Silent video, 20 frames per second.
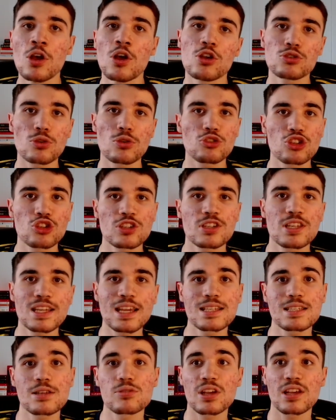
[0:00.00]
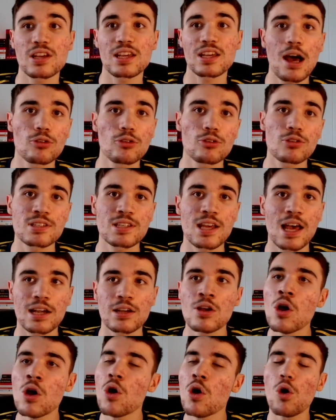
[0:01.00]
So just in case that was a
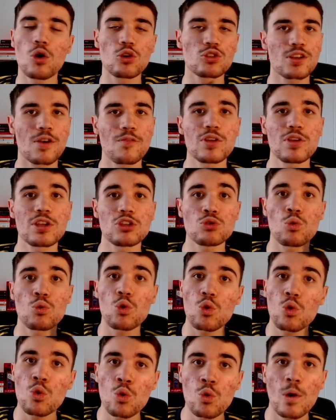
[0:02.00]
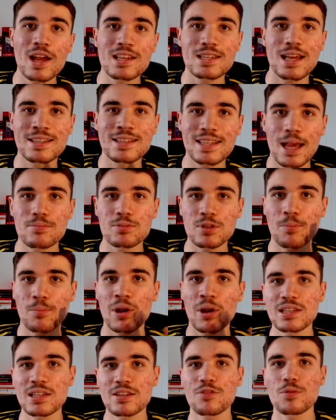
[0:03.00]
counter-attack or something, you're always adept at
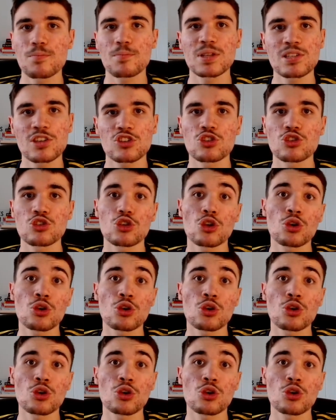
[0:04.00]
playing different positions.